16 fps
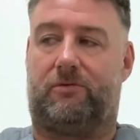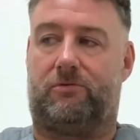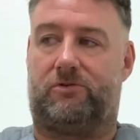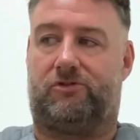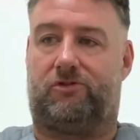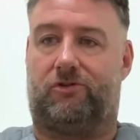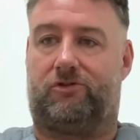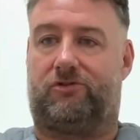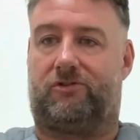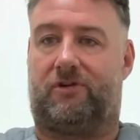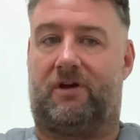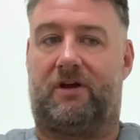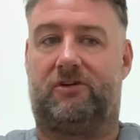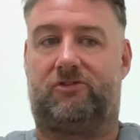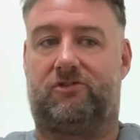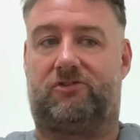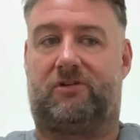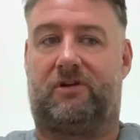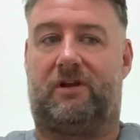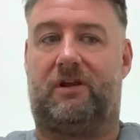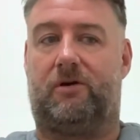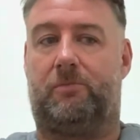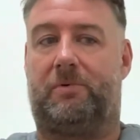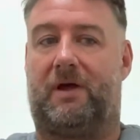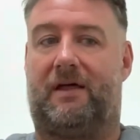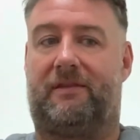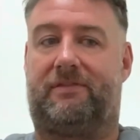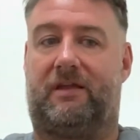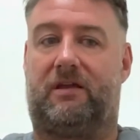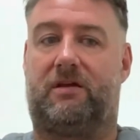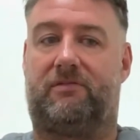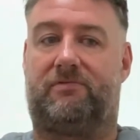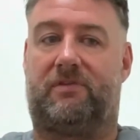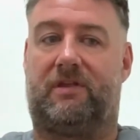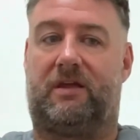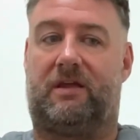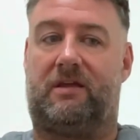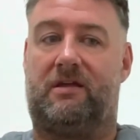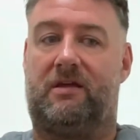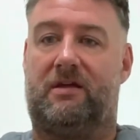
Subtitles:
It was just a little bit, I think, of the